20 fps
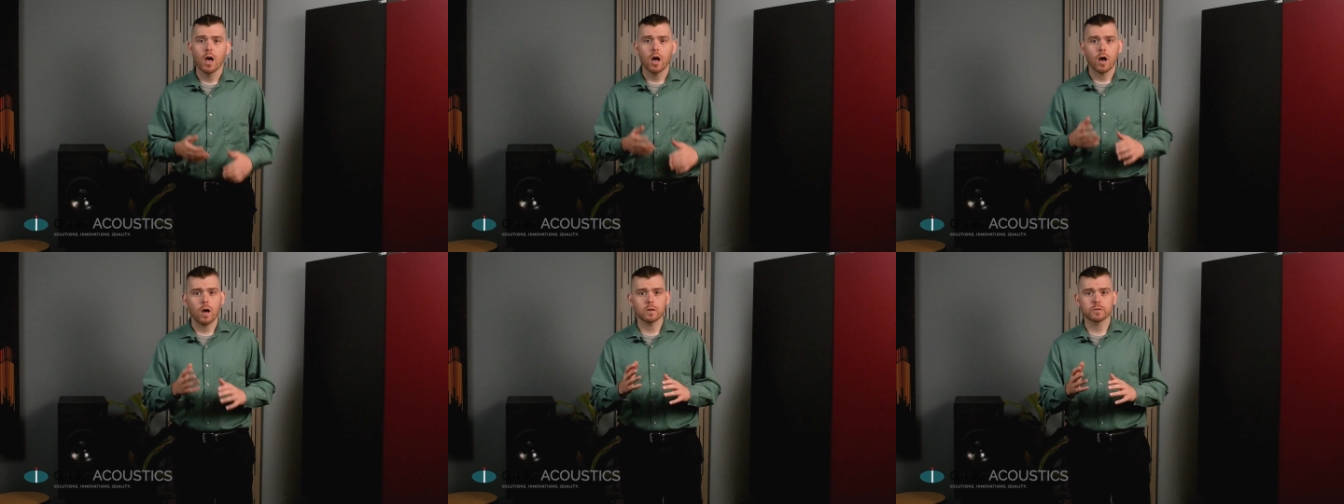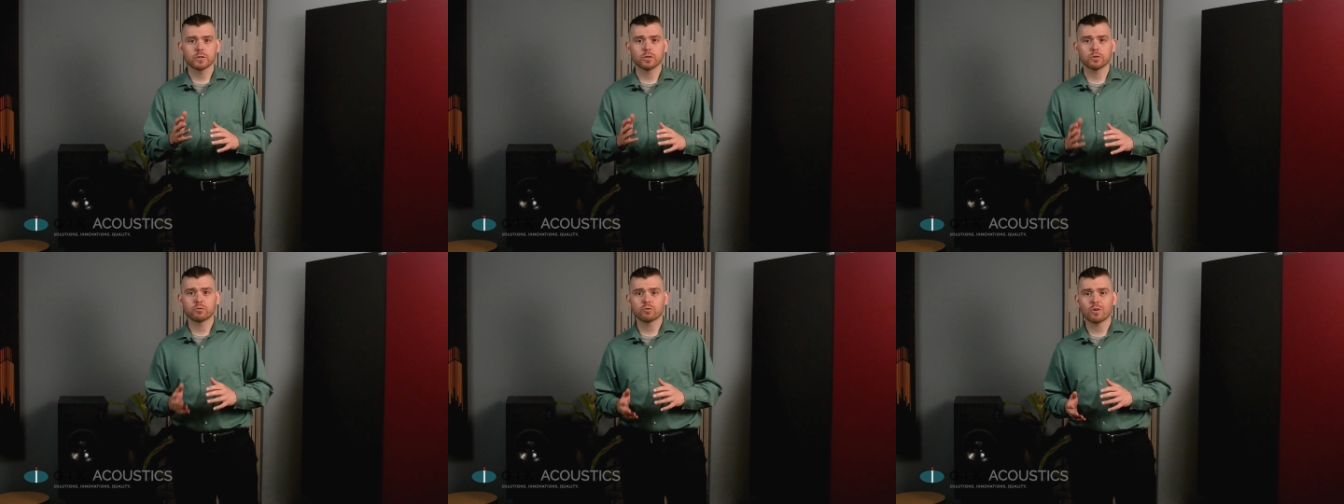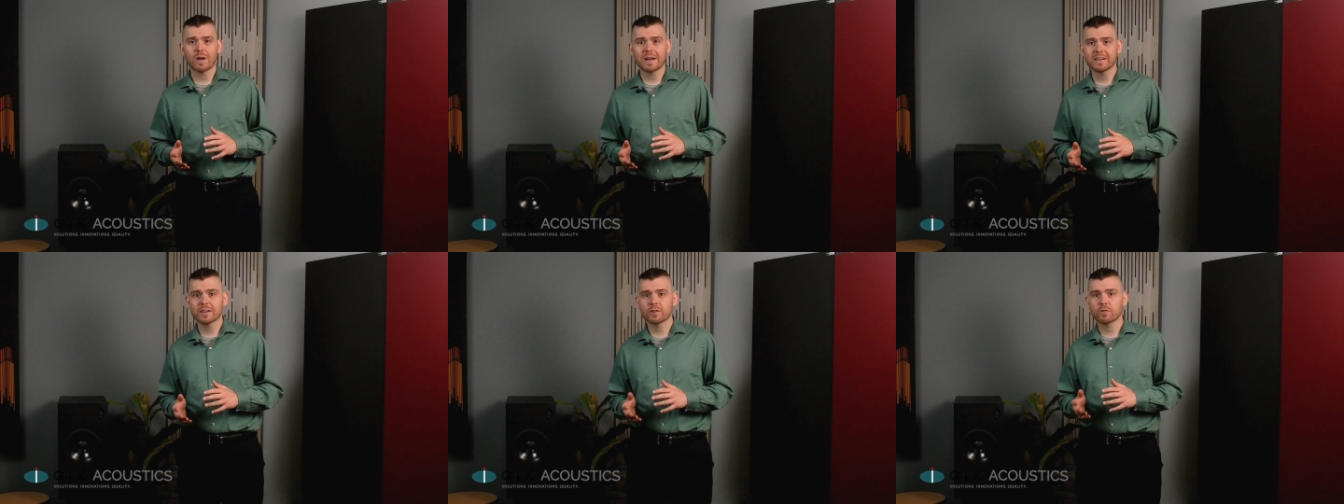Also,
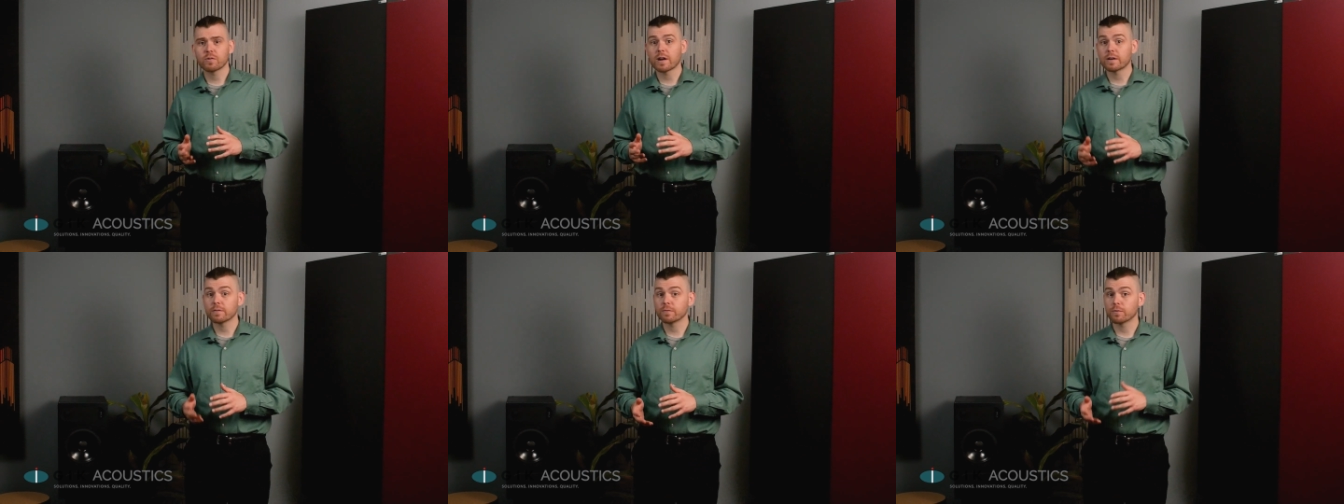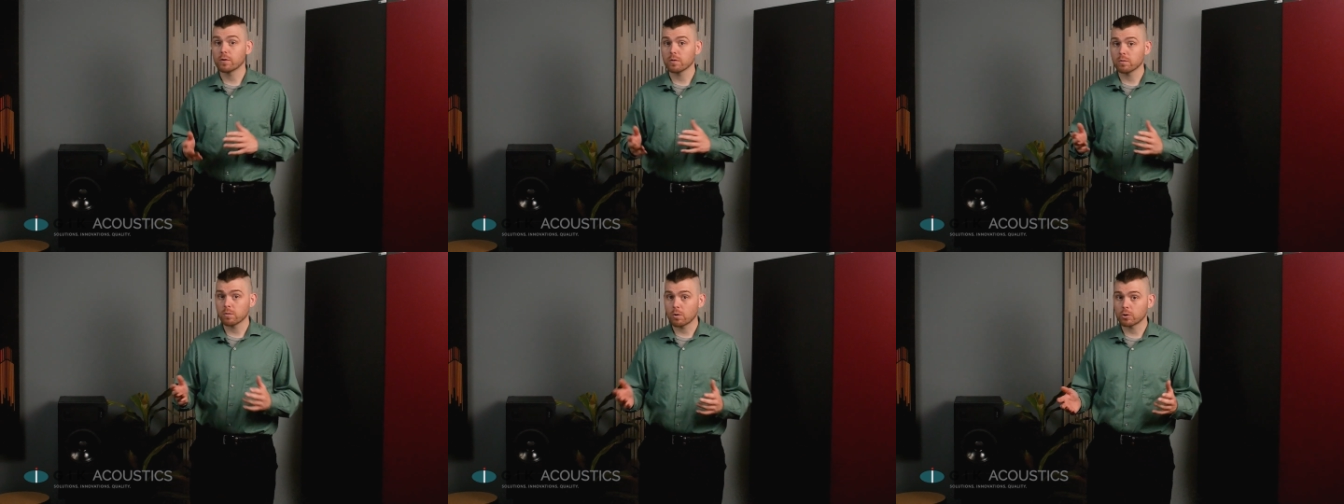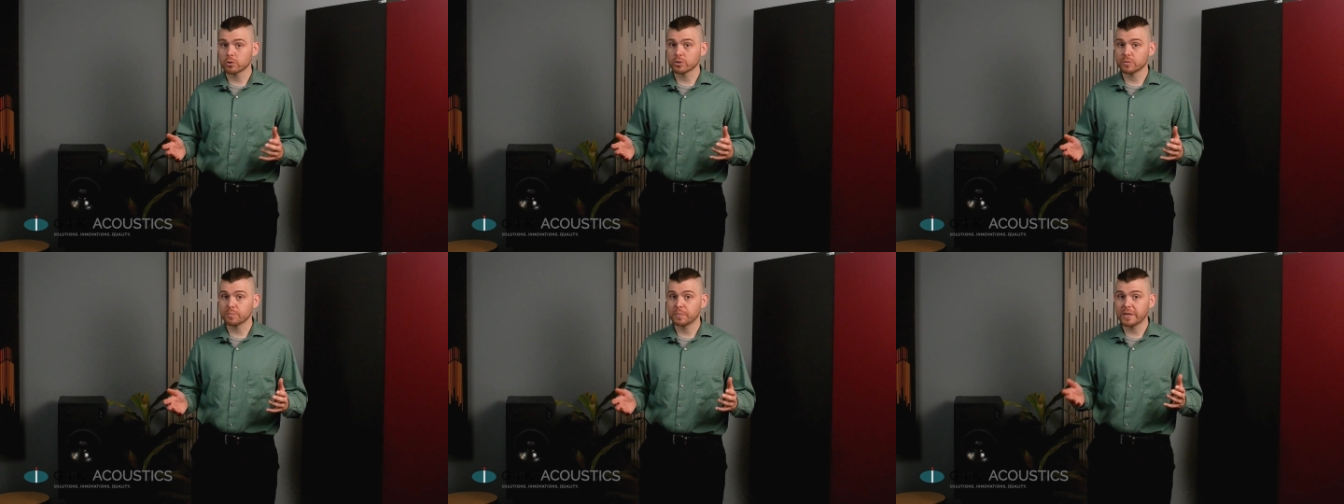trying to correct for a
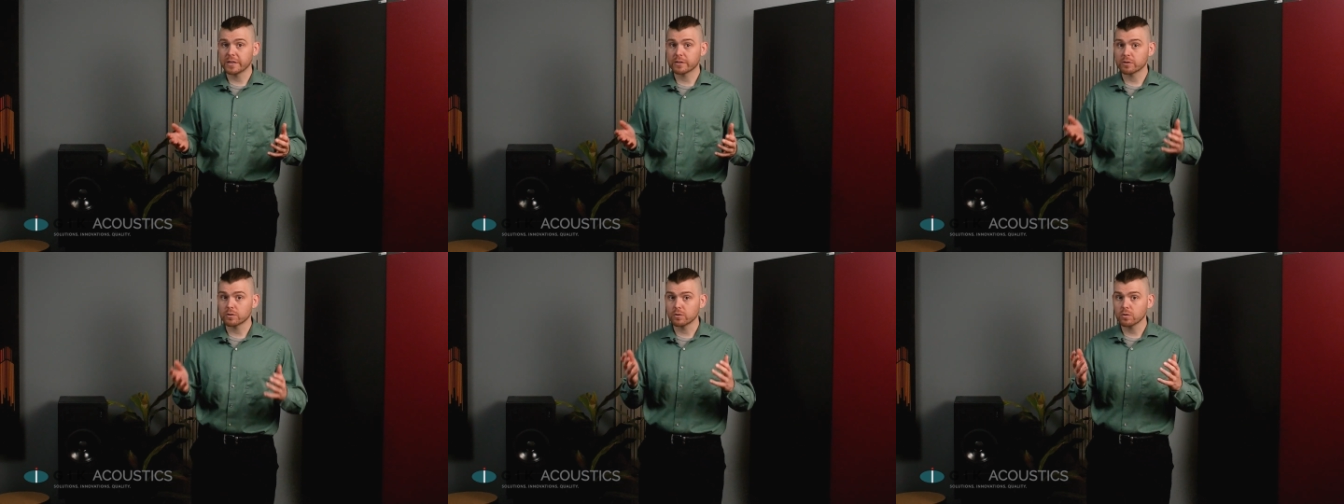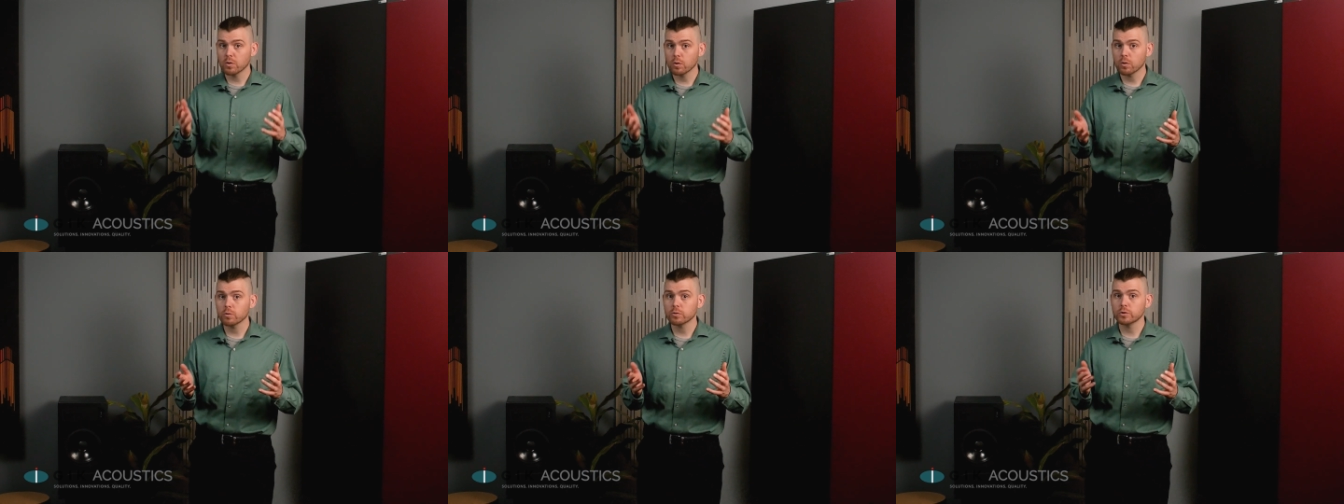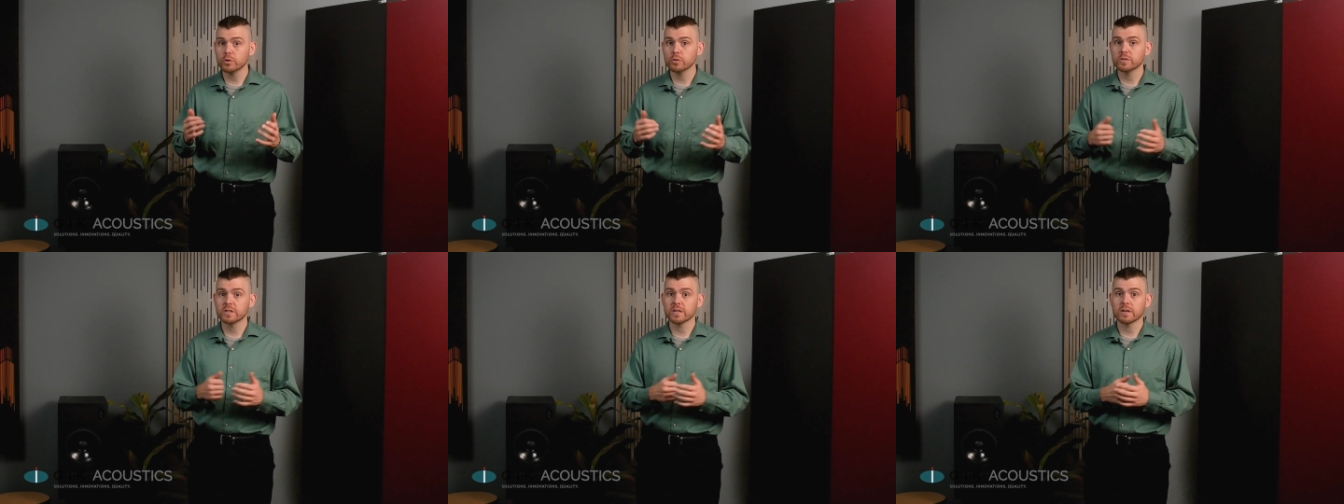large peak or null
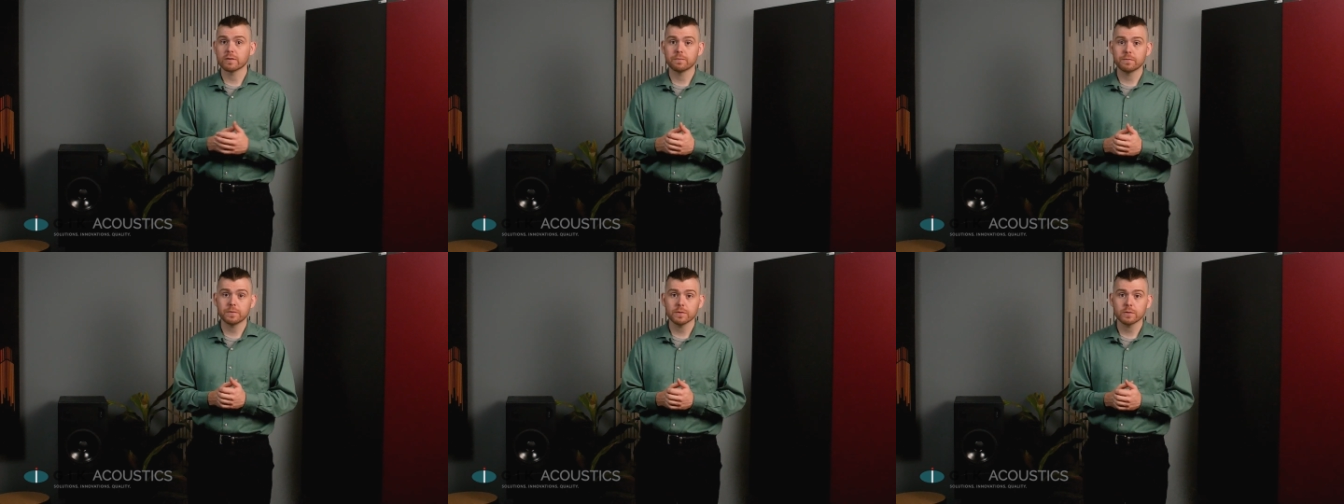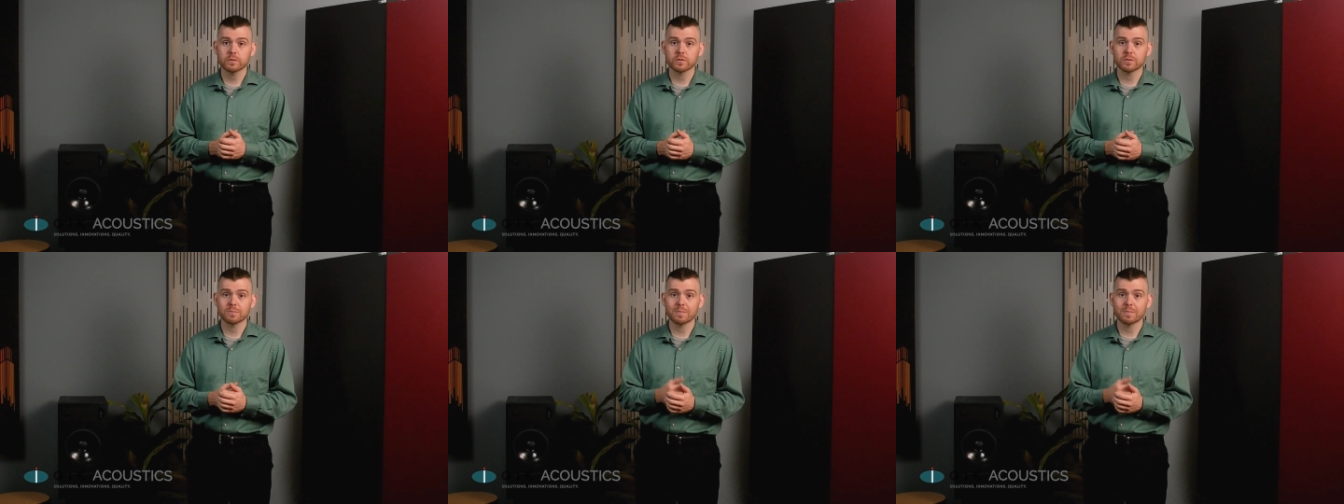using a filter